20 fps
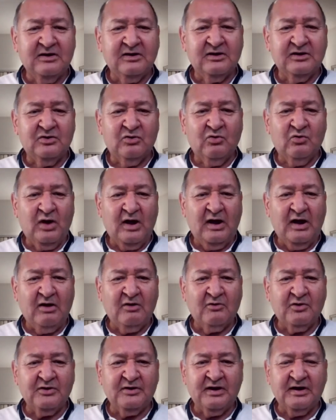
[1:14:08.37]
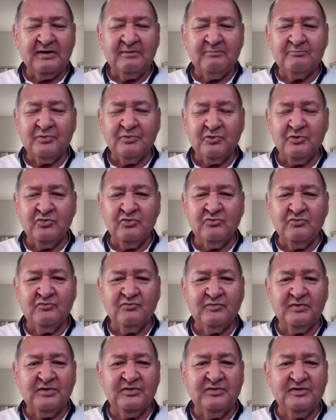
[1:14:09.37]
You know, how can I
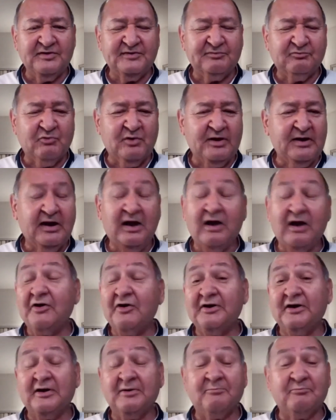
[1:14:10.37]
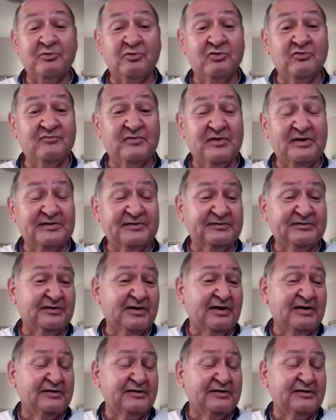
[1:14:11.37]
improve in this way? How can I improve as